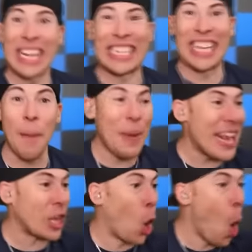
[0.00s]
was a
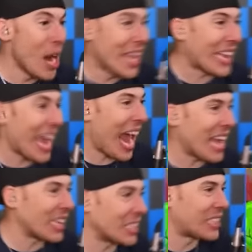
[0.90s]
Skibidi toilet that
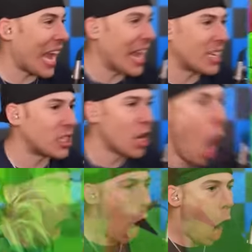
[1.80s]
ate the steaks. Oh.